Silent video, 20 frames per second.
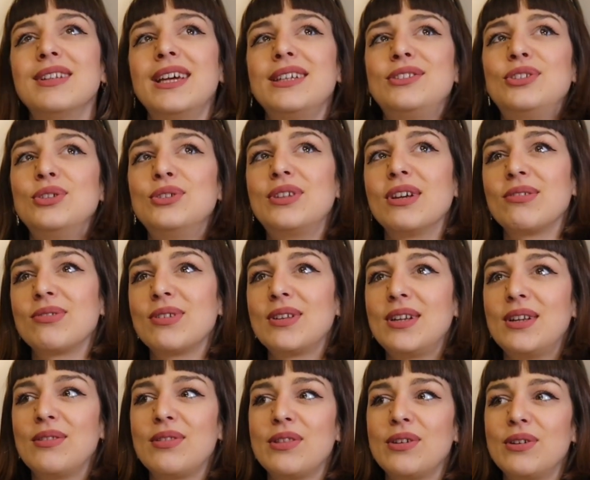like
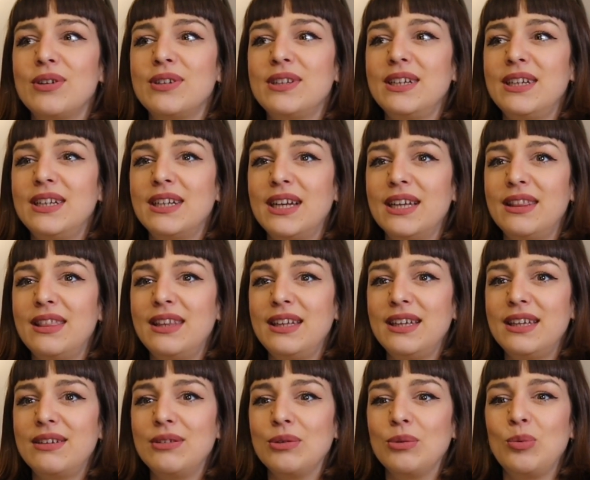2013, I
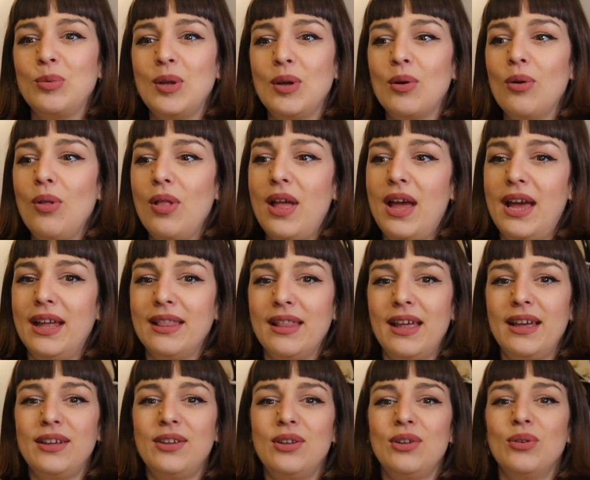think we all had
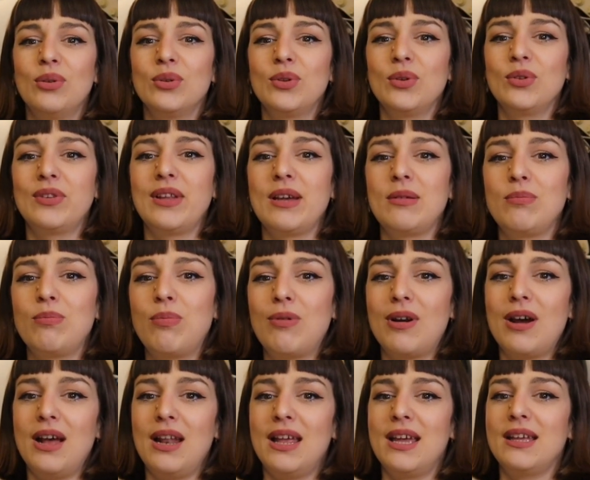like, you know, those like
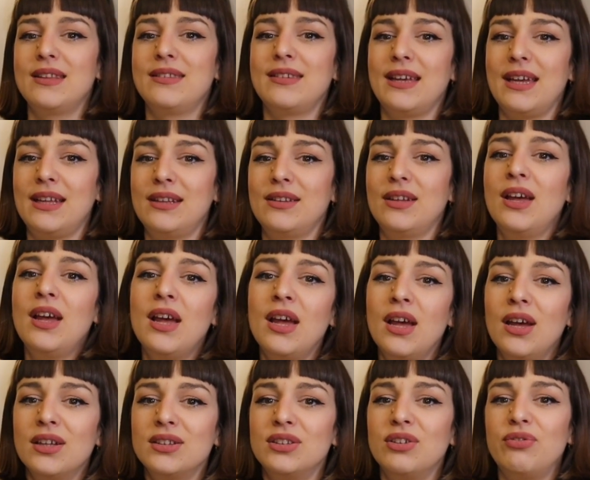bralettes and
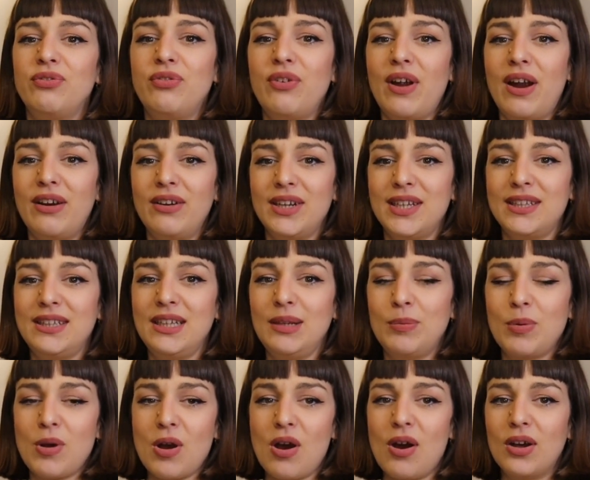the very
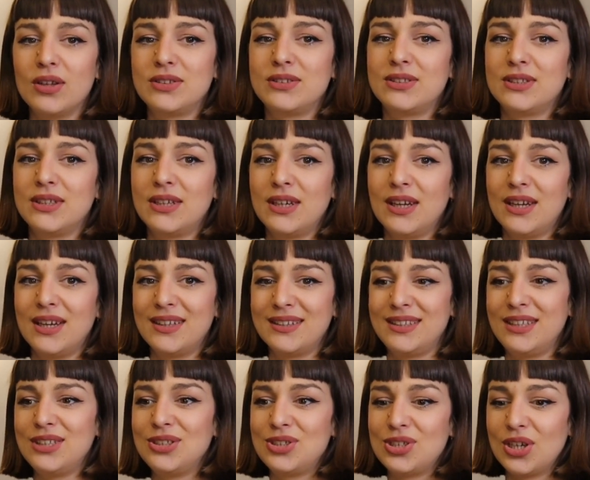deep cut
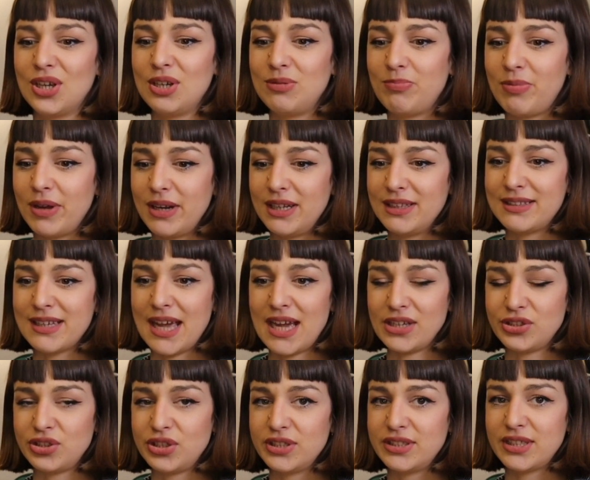t-shirt, but it's
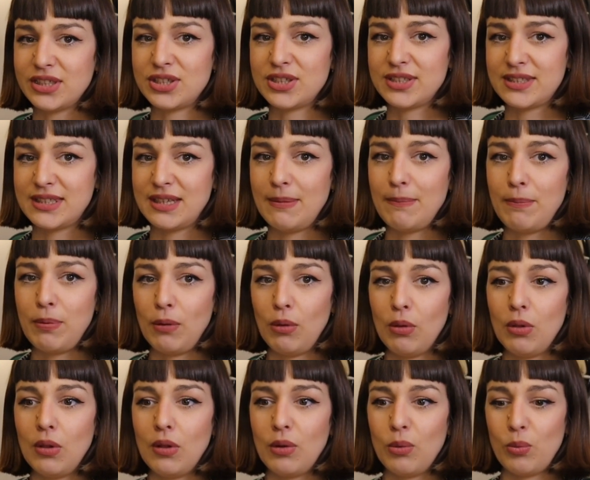actually such a
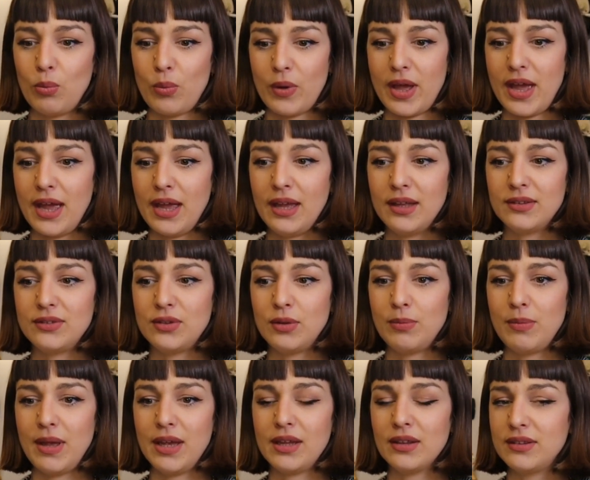simple way to
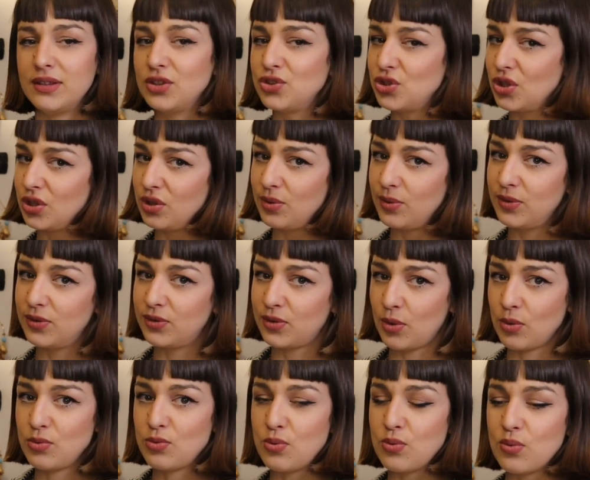make a t-shirt look
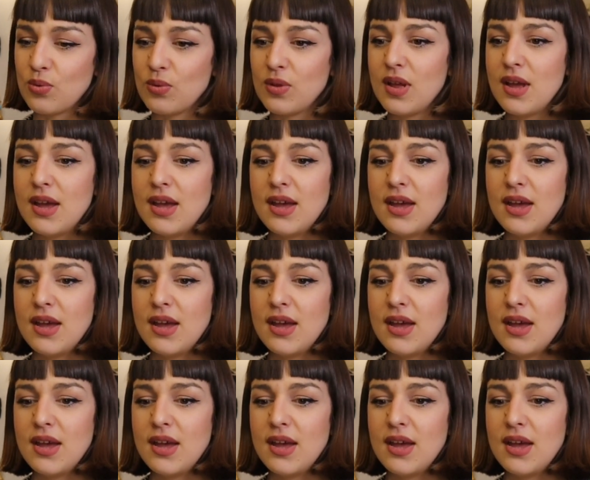so cool.